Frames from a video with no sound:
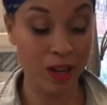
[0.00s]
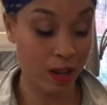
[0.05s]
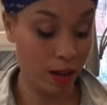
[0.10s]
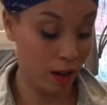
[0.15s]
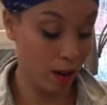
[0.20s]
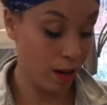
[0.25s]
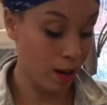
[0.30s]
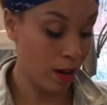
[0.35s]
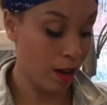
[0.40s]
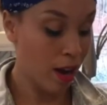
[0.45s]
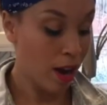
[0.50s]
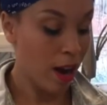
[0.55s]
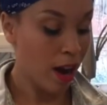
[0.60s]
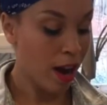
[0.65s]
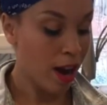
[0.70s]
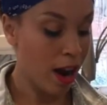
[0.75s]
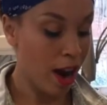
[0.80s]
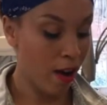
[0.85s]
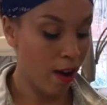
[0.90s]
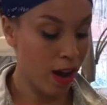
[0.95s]
good.
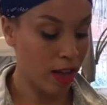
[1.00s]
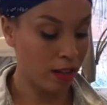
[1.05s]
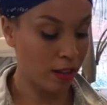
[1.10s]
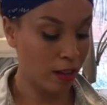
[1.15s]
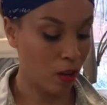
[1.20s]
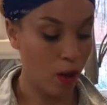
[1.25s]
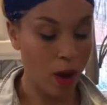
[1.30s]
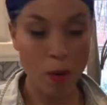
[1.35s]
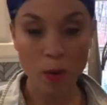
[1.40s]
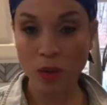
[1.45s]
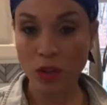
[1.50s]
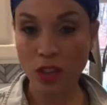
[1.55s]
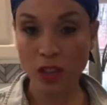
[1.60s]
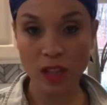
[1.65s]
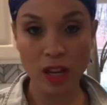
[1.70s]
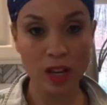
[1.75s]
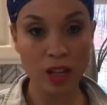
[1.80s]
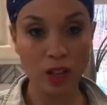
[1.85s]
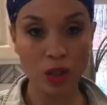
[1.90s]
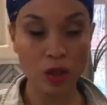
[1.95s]
All right, and we're just
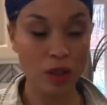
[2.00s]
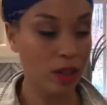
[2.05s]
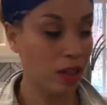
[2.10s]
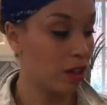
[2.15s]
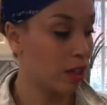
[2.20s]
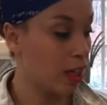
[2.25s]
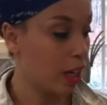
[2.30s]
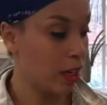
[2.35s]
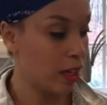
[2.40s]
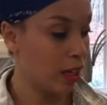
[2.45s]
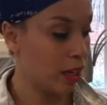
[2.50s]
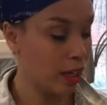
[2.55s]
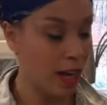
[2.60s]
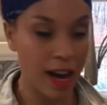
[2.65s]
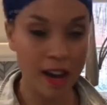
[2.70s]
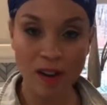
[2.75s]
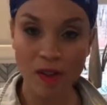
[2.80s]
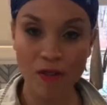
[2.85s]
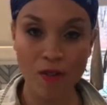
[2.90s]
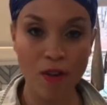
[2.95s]
gonna do the skillet
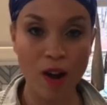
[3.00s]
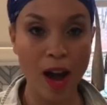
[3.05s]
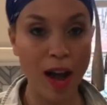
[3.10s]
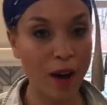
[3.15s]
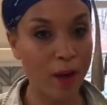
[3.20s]
kind of fry.